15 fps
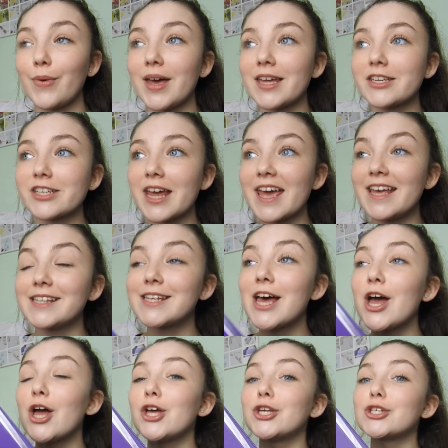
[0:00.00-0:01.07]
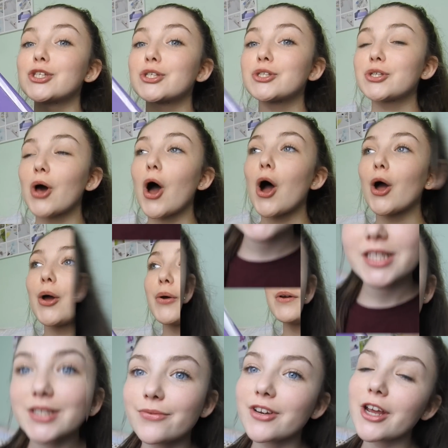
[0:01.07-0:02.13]
which is so. If you
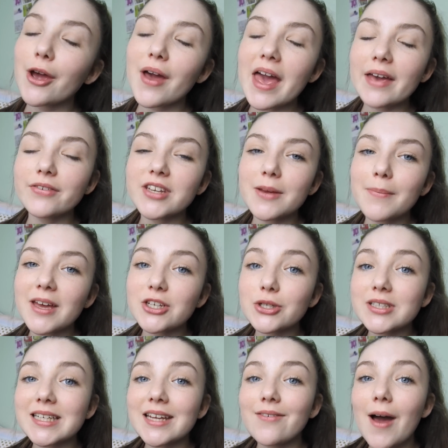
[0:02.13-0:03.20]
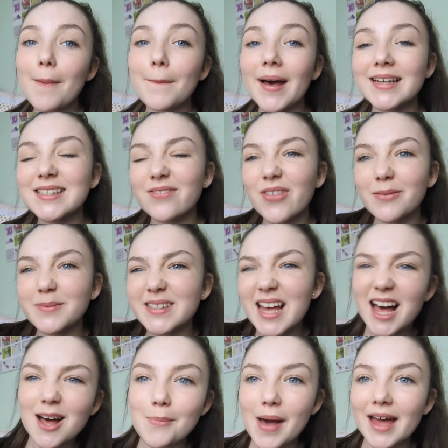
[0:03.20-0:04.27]
enjoyed this video, if you did, make sure to leave it a massive thumbs
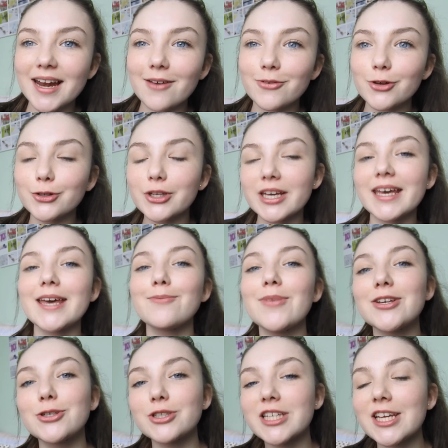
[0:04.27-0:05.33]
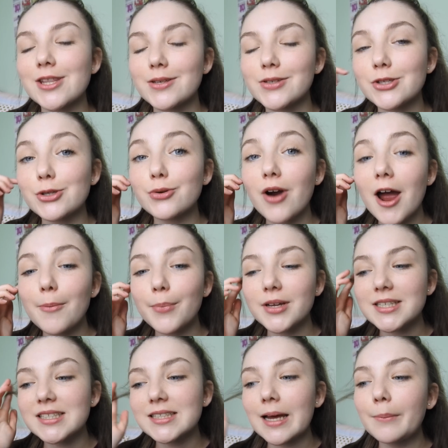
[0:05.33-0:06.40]
up, and if you're new here, make sure to hit the subscribe
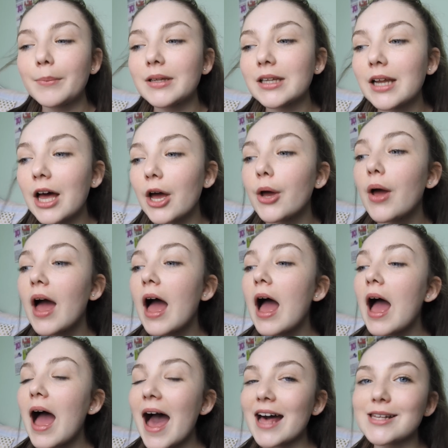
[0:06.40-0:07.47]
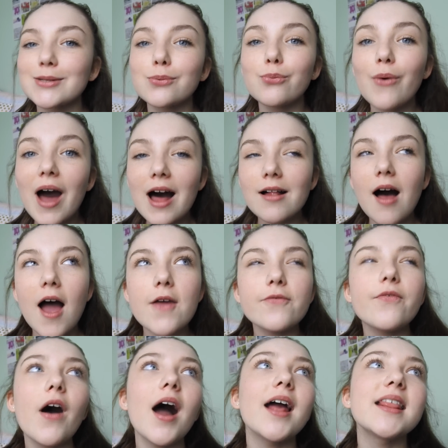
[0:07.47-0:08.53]
button down below as well. I
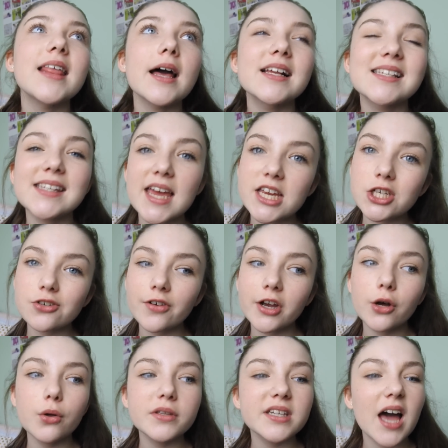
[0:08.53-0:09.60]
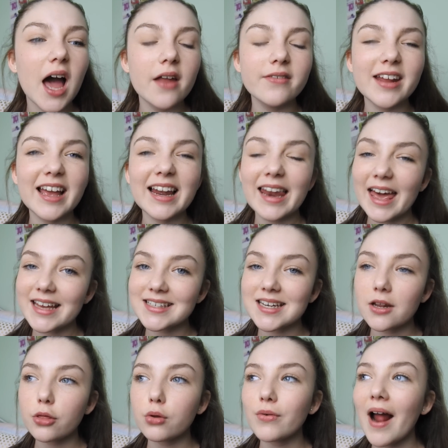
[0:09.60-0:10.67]
find that stationery hauls are kind of
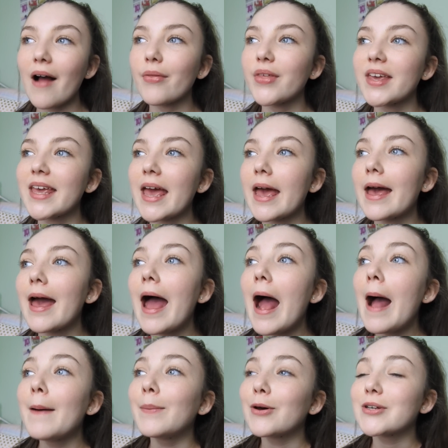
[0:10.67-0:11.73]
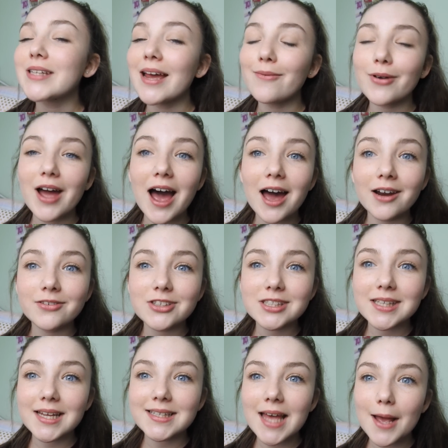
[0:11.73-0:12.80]
neglected throughout the year because everyone kind of
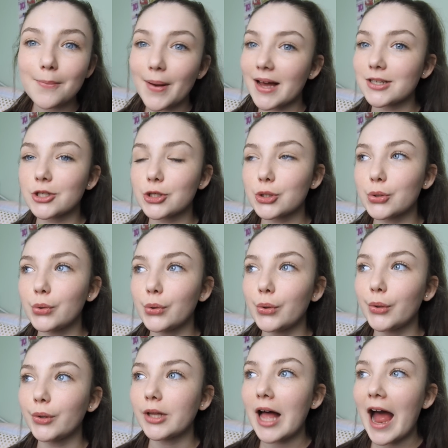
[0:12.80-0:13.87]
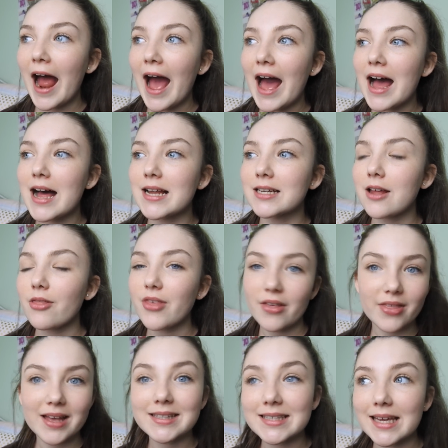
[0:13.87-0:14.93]
just does a back to school haul and
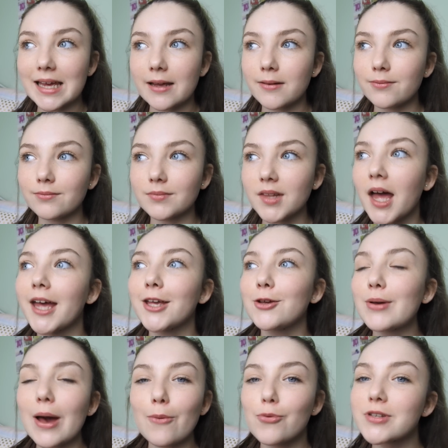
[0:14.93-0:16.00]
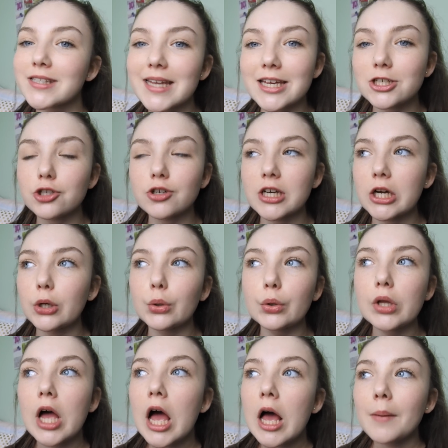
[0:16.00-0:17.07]
then that's it. Like, you get one stationery
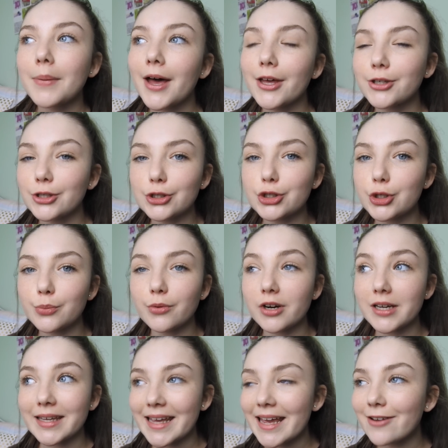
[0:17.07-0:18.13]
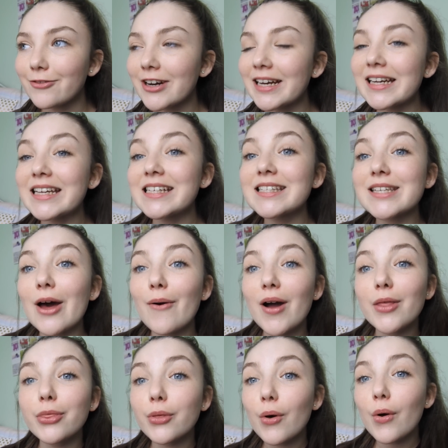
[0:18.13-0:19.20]
haul per YouTuber a year really, so
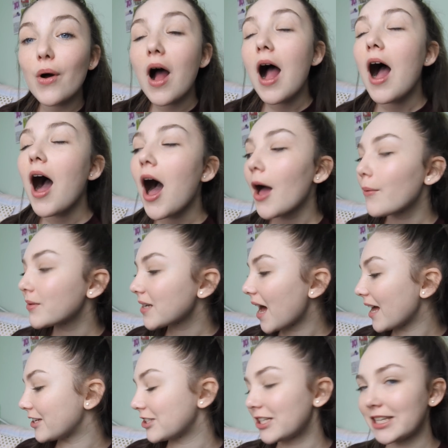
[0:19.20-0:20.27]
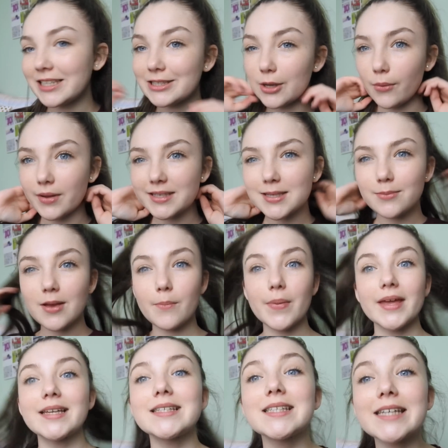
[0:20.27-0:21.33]
I thought I would actually do something a
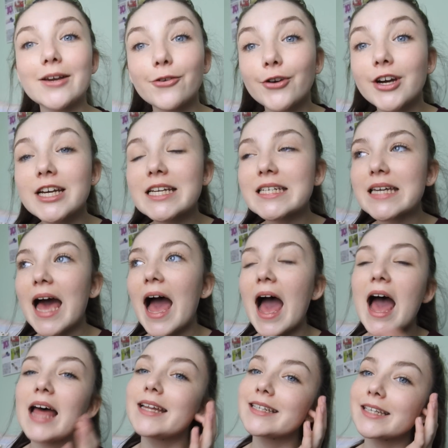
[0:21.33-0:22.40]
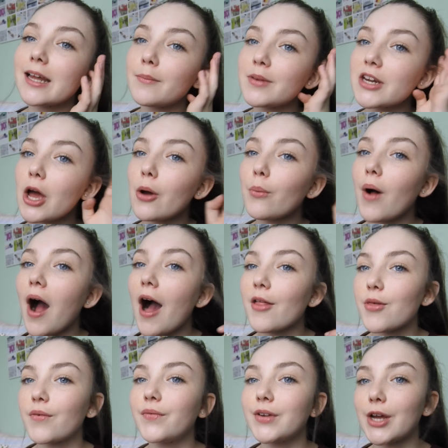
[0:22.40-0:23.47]
bit different, and let me know what
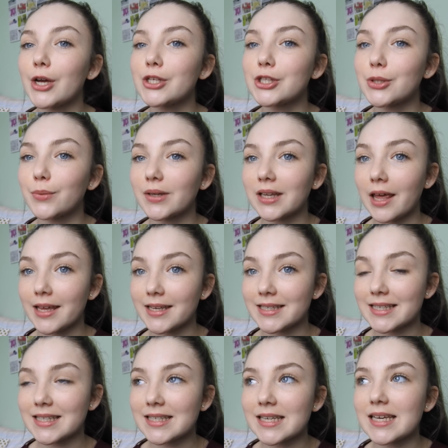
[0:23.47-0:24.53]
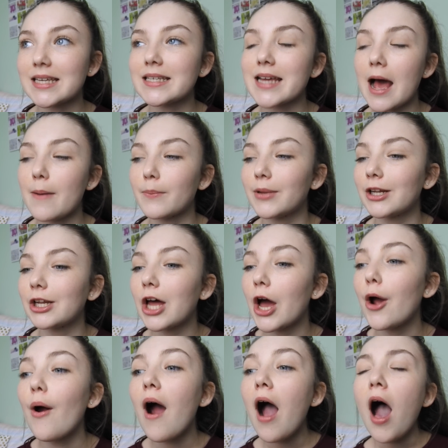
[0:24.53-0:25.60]
other videos you would like to see down
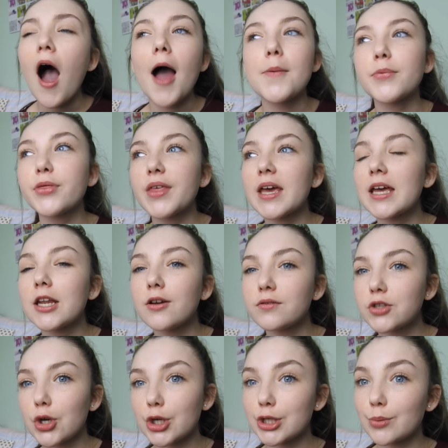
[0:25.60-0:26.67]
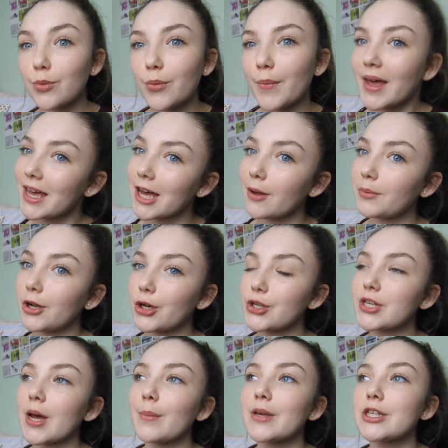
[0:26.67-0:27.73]
below. I'm thinking of doing some more makeup
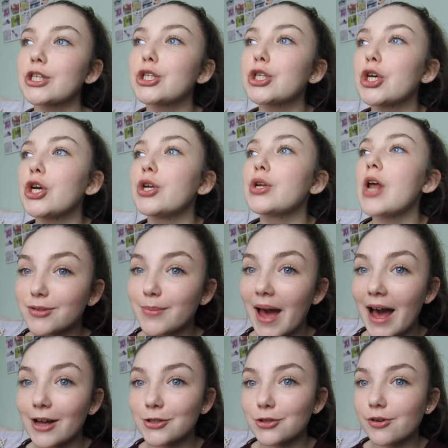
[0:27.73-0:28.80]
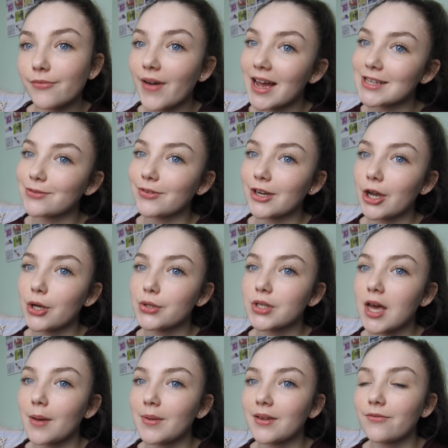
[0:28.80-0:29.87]
looks coming soon. I have some how to revise videos
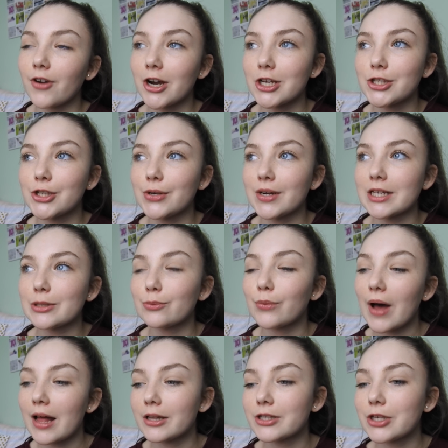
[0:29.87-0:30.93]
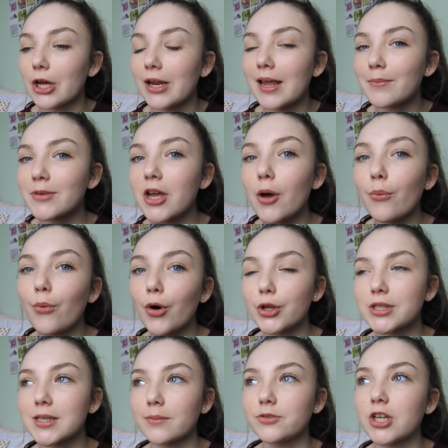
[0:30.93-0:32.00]
coming very soon as well, so let me know
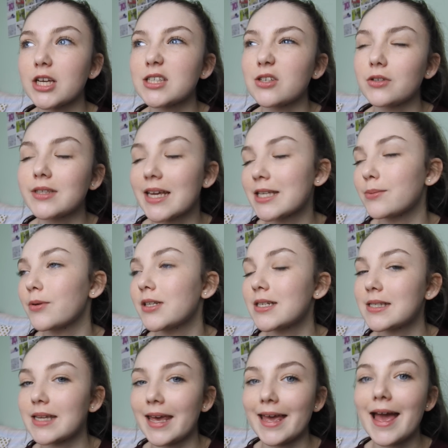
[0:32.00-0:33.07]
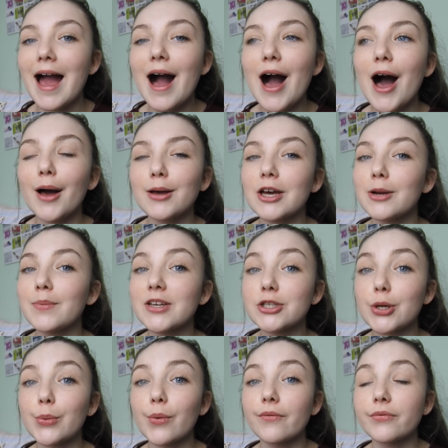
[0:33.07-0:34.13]
what subjects you're desperate to see. I'm going to be
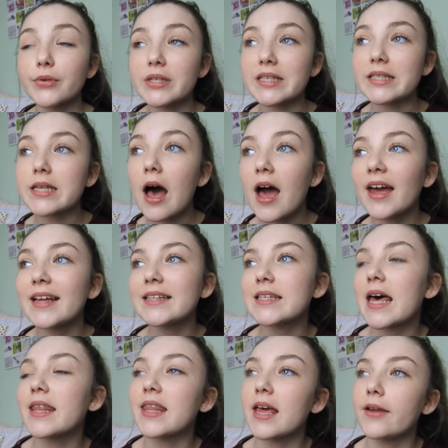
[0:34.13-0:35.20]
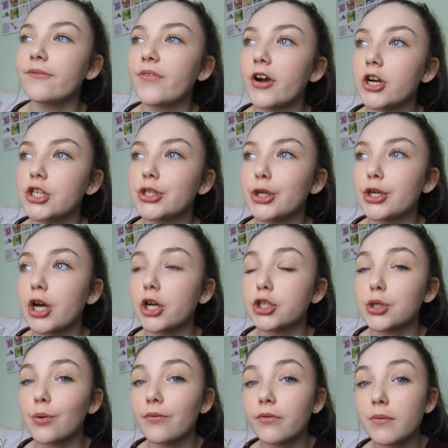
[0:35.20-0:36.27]
doing one for science, and then very soon I'll
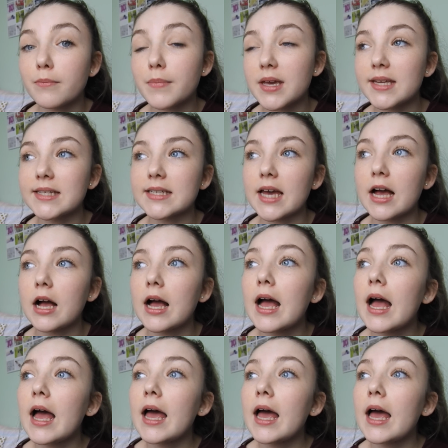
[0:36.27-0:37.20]
do one for media